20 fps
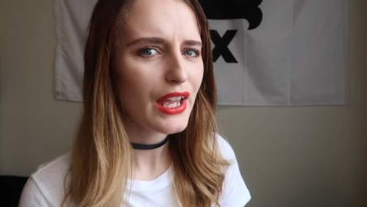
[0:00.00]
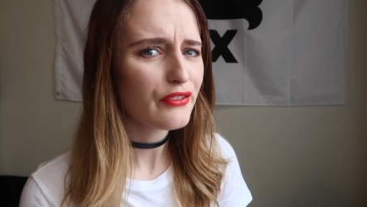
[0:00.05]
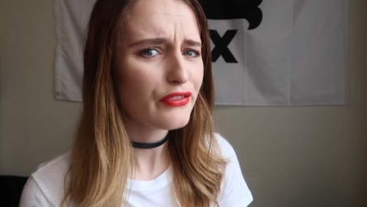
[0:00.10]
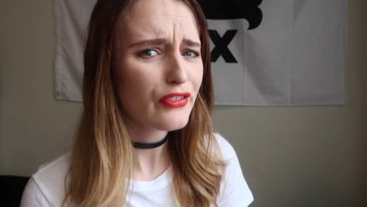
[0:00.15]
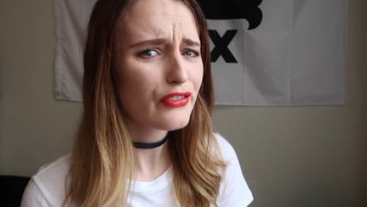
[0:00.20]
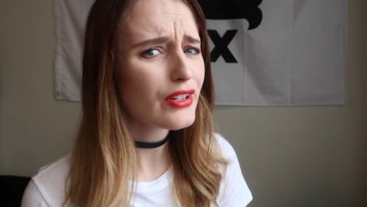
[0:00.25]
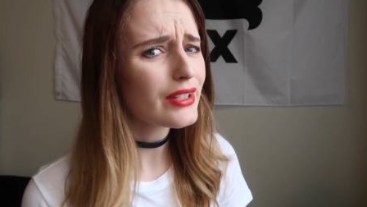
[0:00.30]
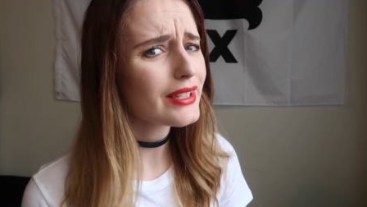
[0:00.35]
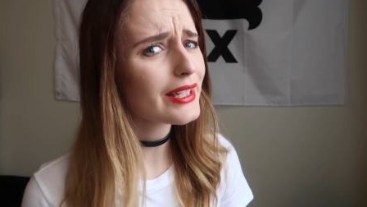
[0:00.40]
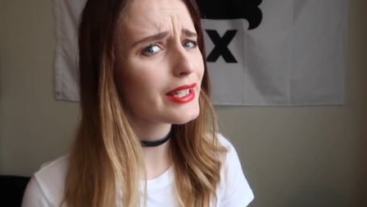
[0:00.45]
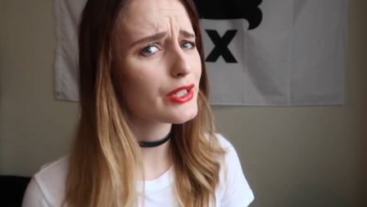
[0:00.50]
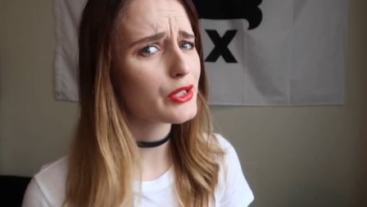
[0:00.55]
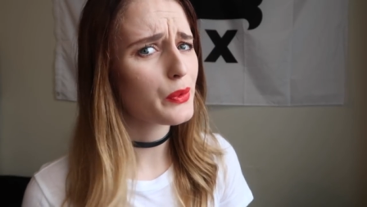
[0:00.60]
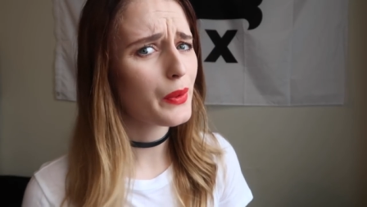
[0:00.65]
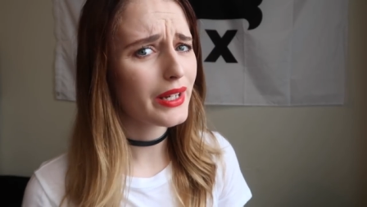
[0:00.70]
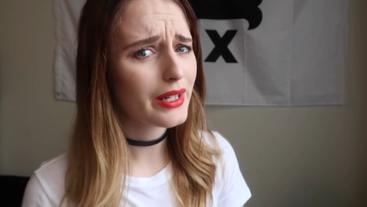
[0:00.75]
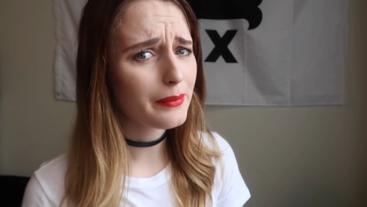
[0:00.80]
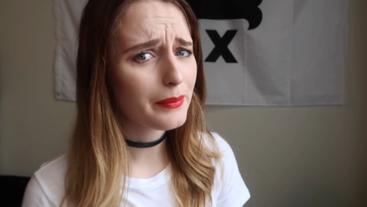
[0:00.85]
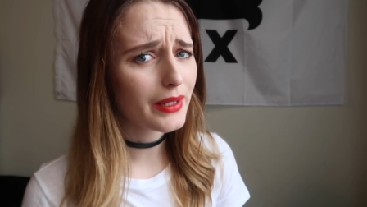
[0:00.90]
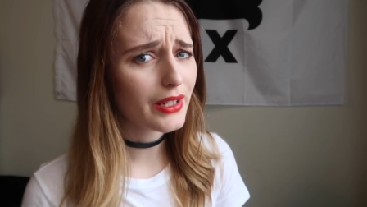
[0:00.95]
If you've got like a
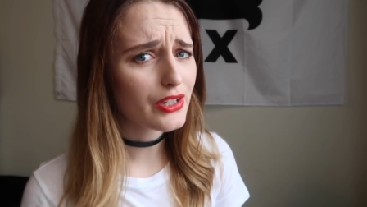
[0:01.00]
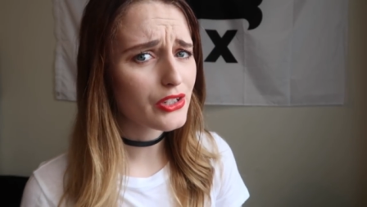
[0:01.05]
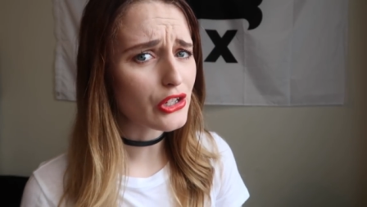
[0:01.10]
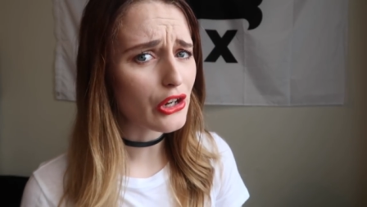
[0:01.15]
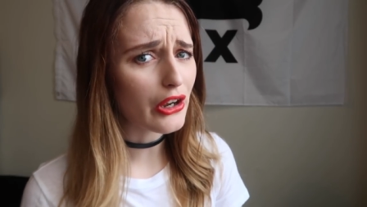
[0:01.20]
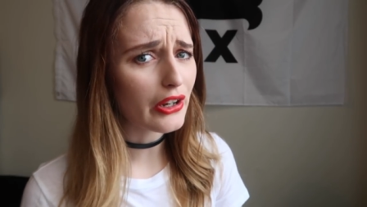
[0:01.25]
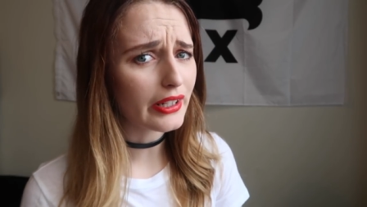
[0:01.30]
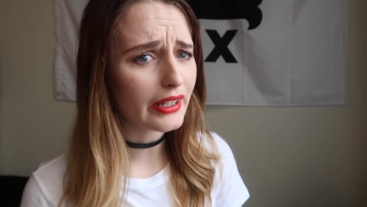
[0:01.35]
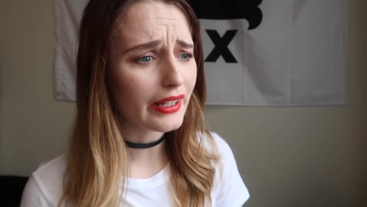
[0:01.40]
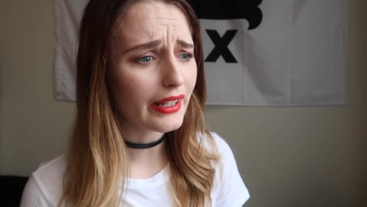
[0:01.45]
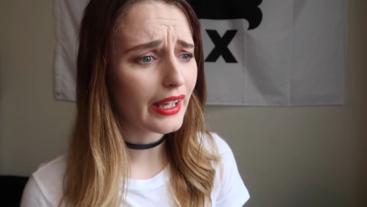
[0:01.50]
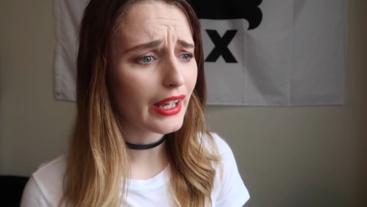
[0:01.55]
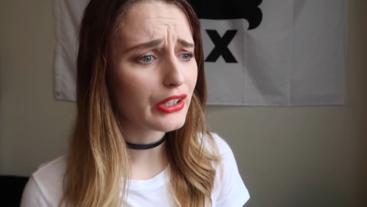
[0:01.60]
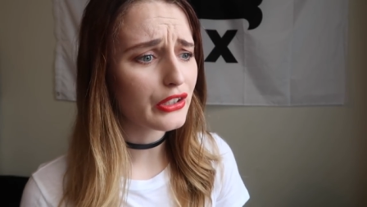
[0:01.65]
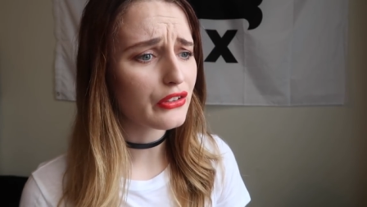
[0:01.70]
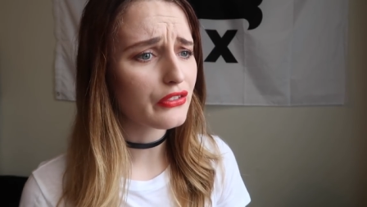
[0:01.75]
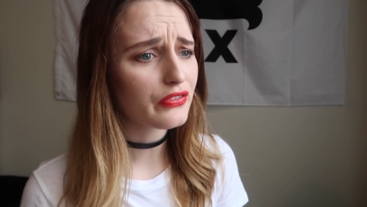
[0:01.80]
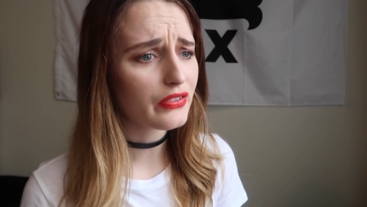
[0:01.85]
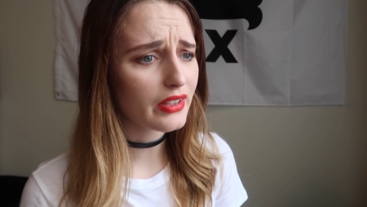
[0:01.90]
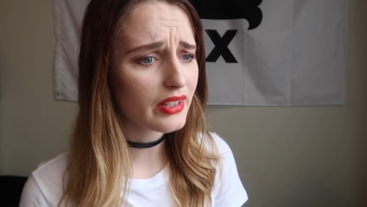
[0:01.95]
20 minute journey and
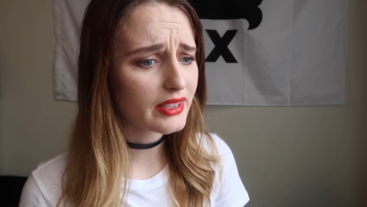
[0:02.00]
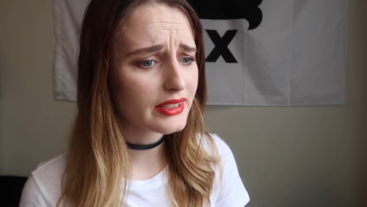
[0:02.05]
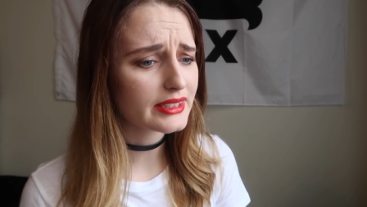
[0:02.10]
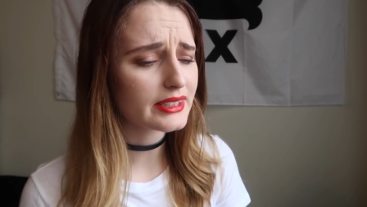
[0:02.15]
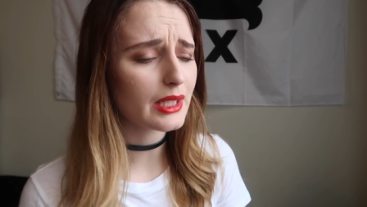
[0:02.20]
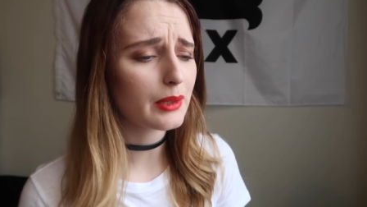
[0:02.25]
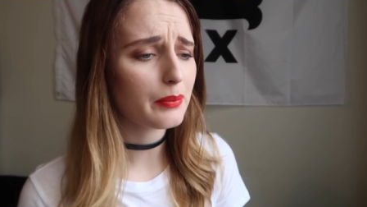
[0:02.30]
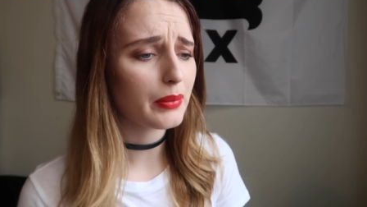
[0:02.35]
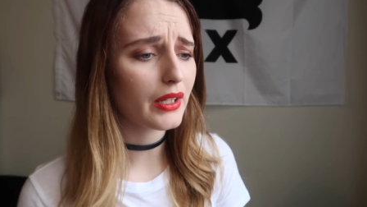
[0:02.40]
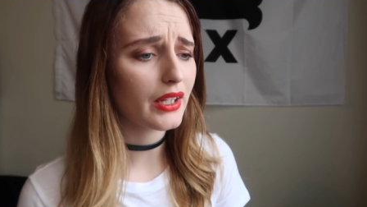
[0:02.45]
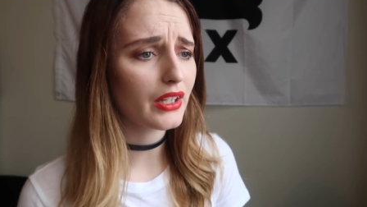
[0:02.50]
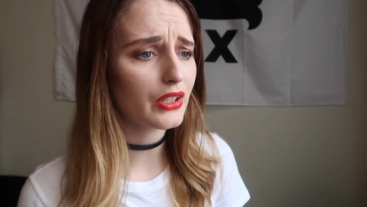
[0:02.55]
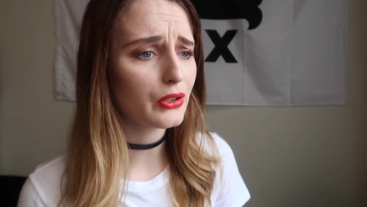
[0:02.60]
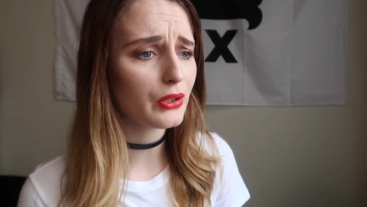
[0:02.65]
you're feeling sleepy,